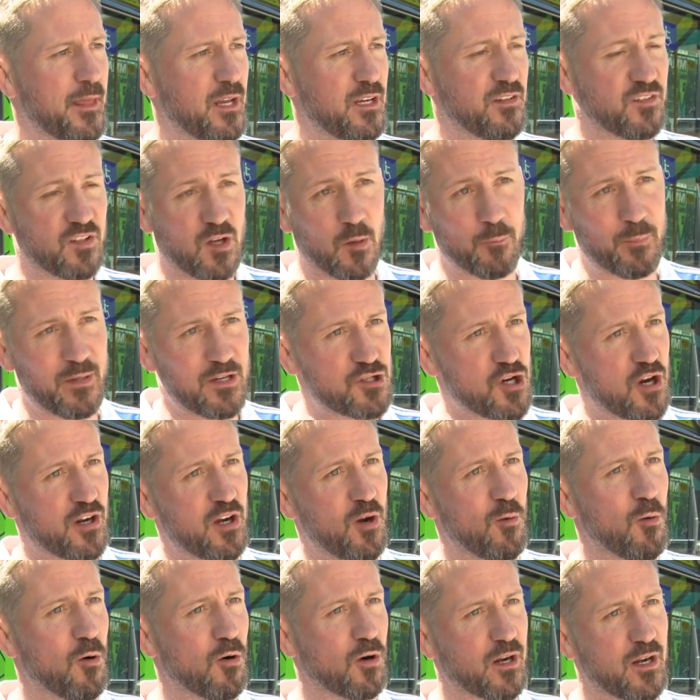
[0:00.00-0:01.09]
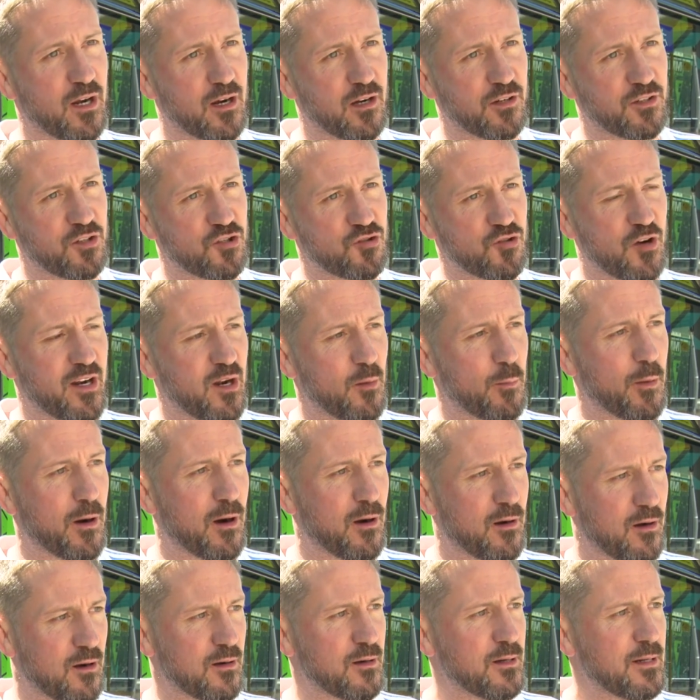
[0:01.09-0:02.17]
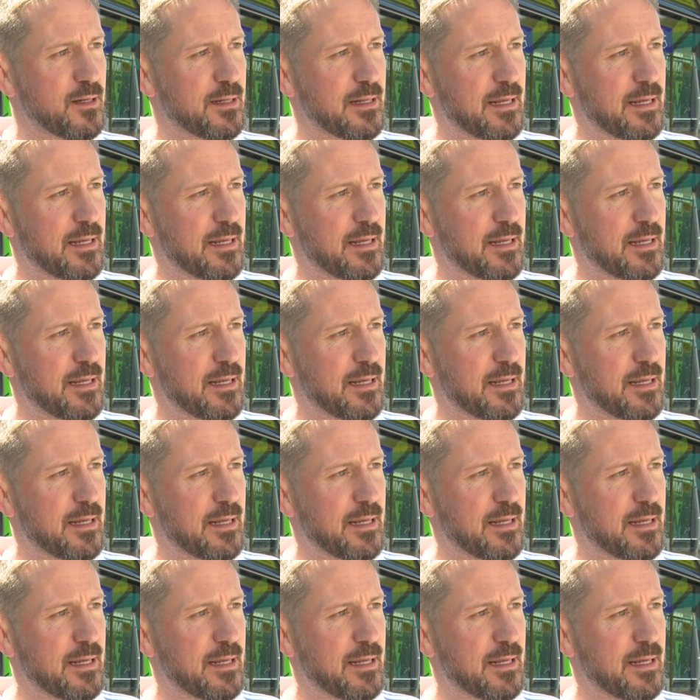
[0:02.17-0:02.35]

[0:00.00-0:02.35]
He's got big Johnny Walker there as a trainer partner,